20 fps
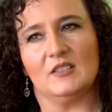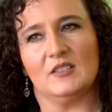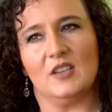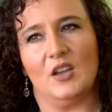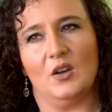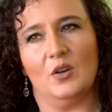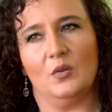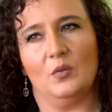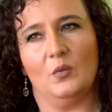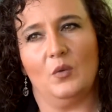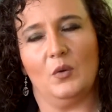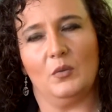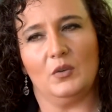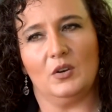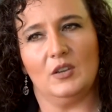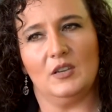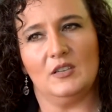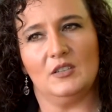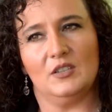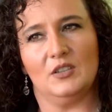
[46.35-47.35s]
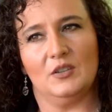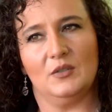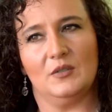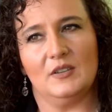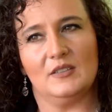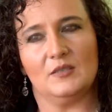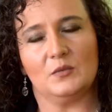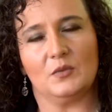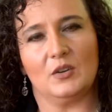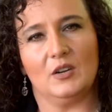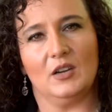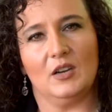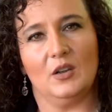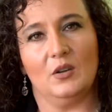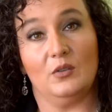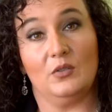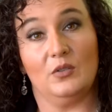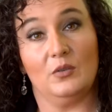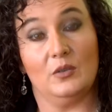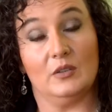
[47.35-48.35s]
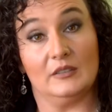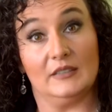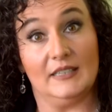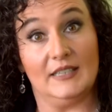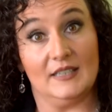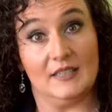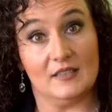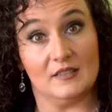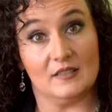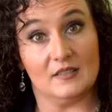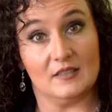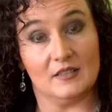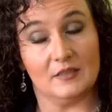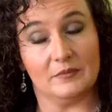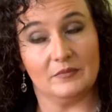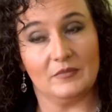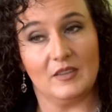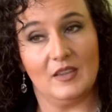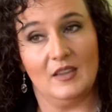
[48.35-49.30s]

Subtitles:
So what we're going to do is we're going to go through a list,